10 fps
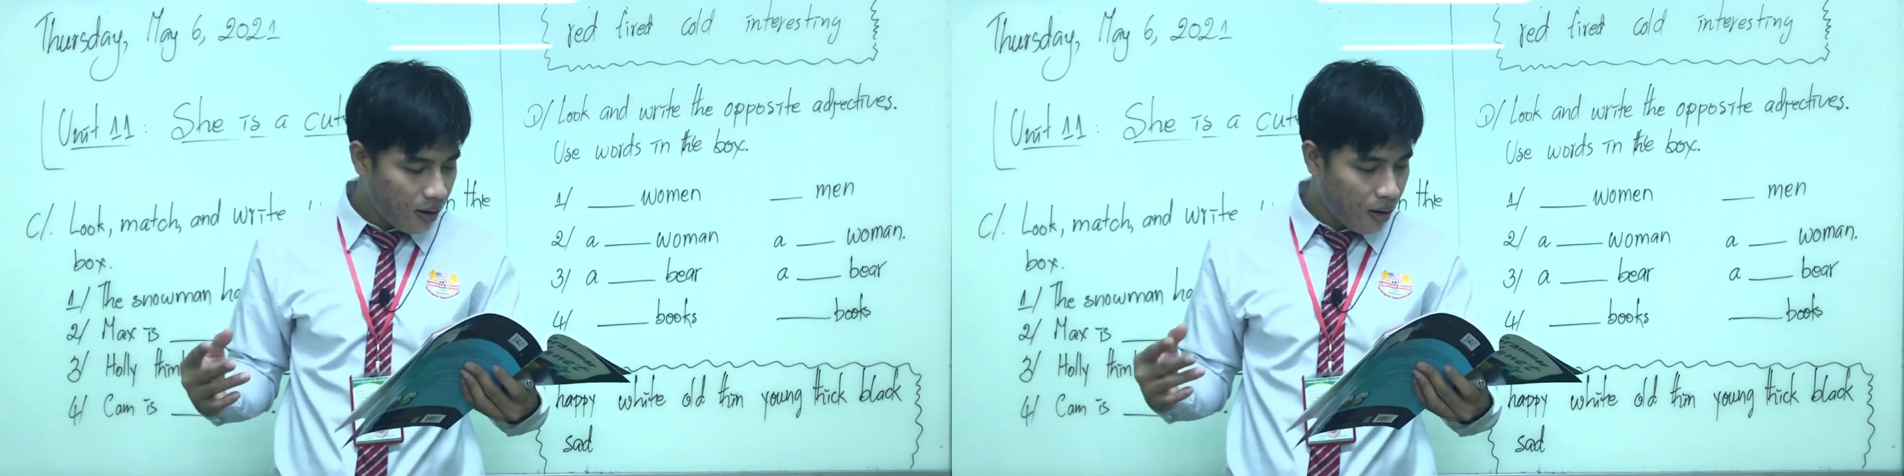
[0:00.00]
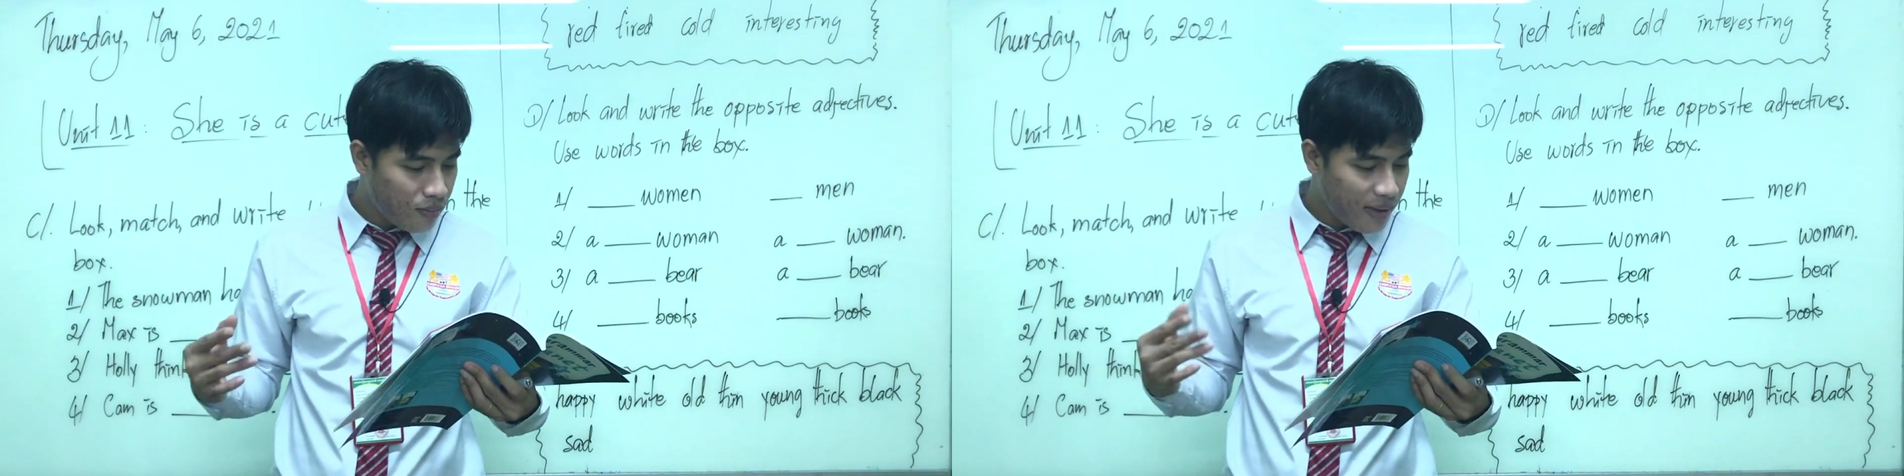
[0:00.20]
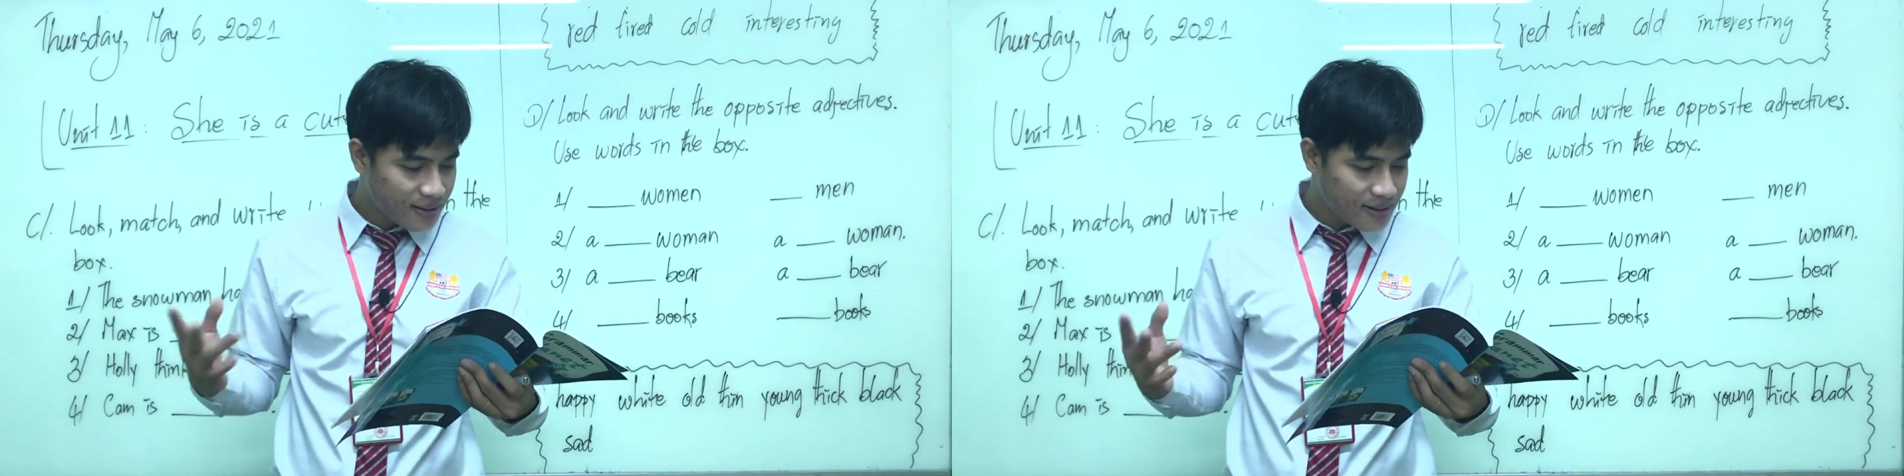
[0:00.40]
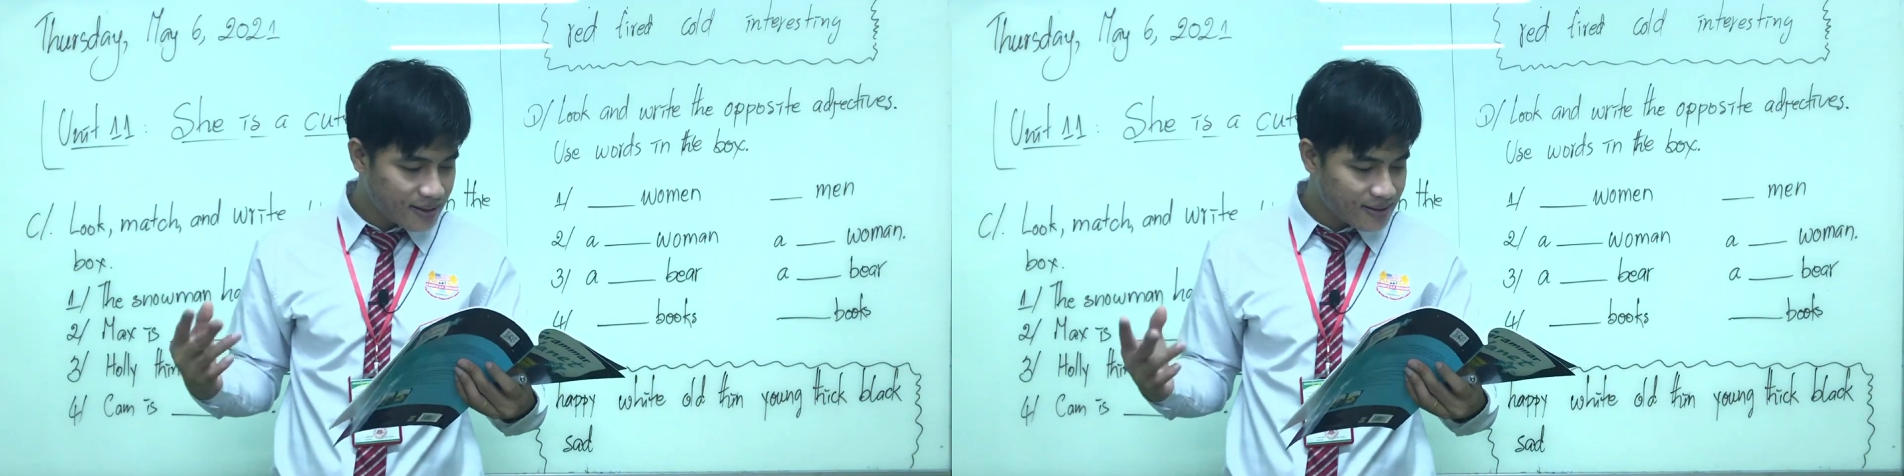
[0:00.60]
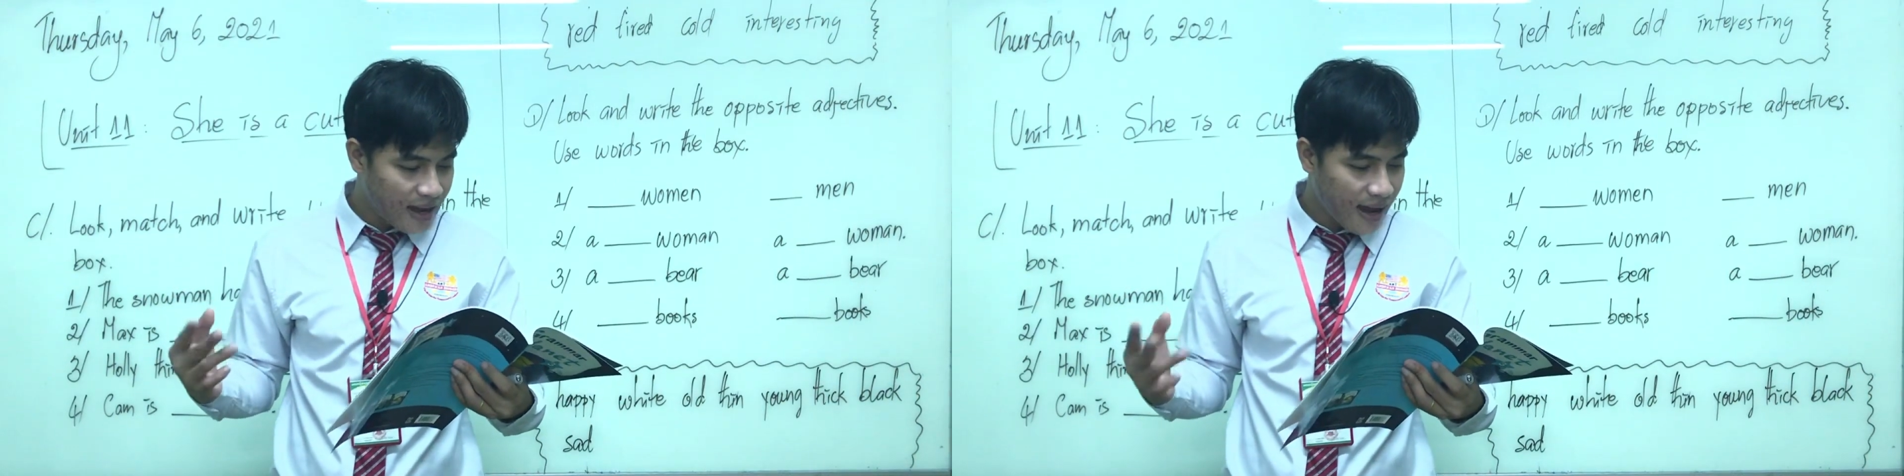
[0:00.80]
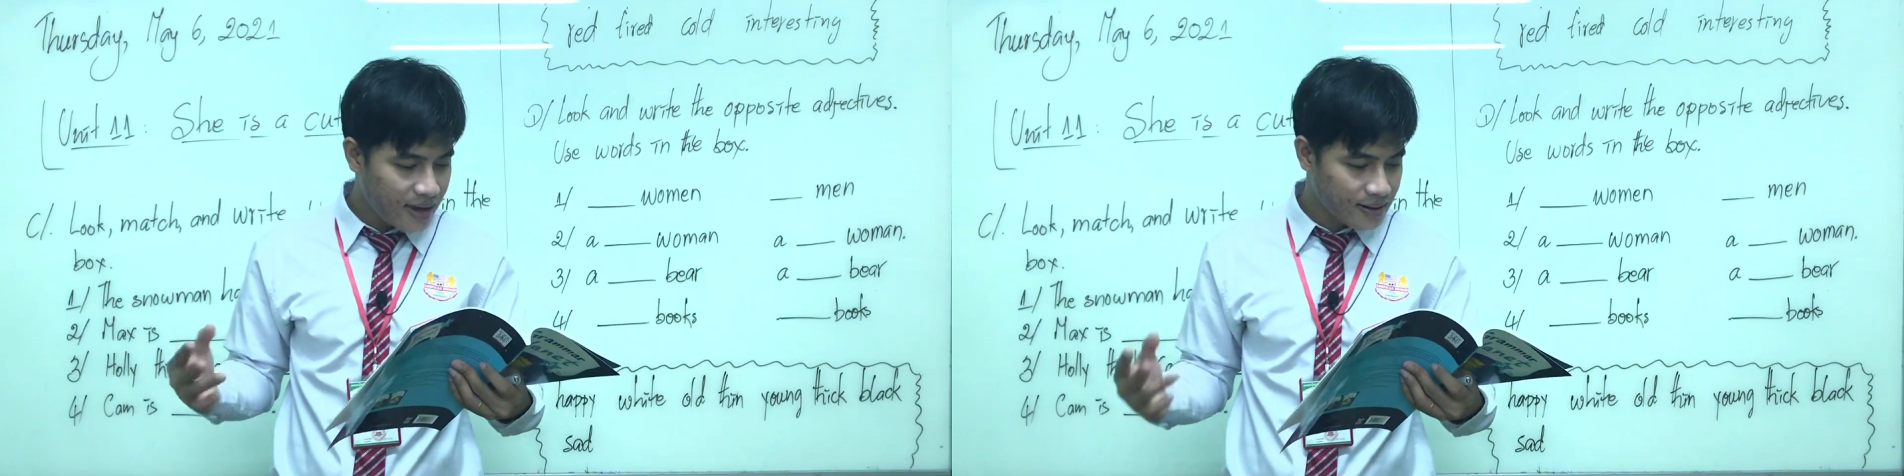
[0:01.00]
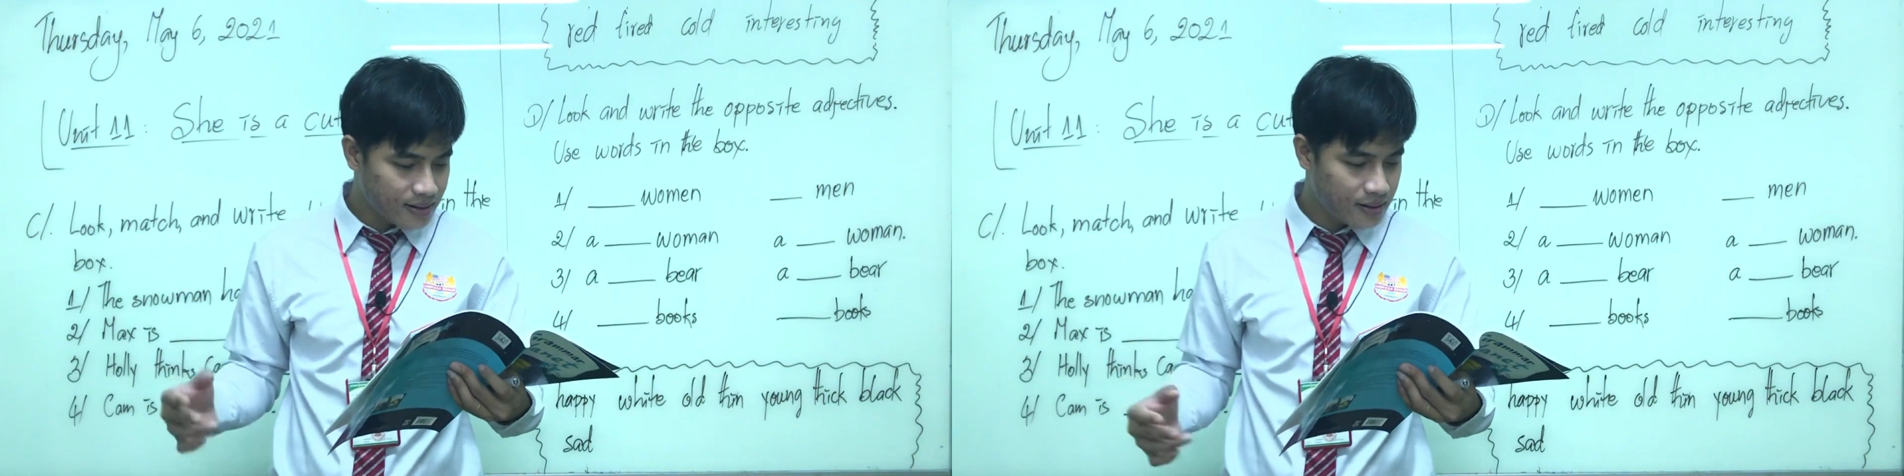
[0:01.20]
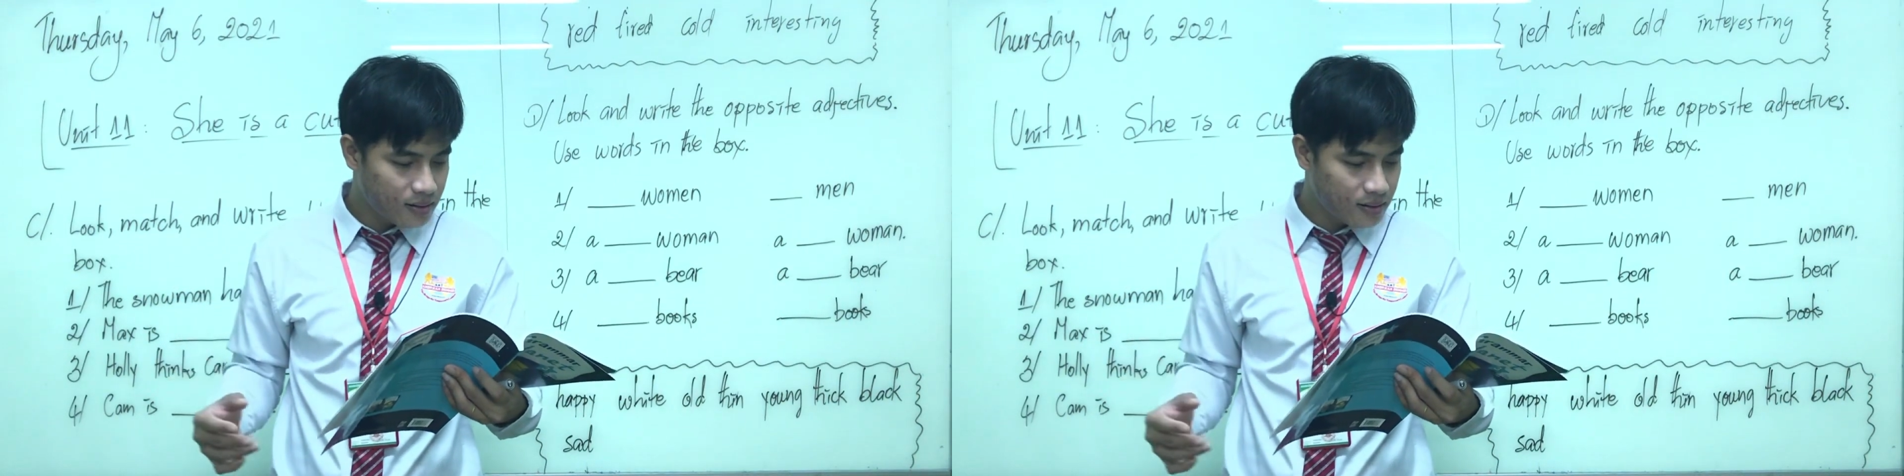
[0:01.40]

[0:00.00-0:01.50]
or Mac is tired.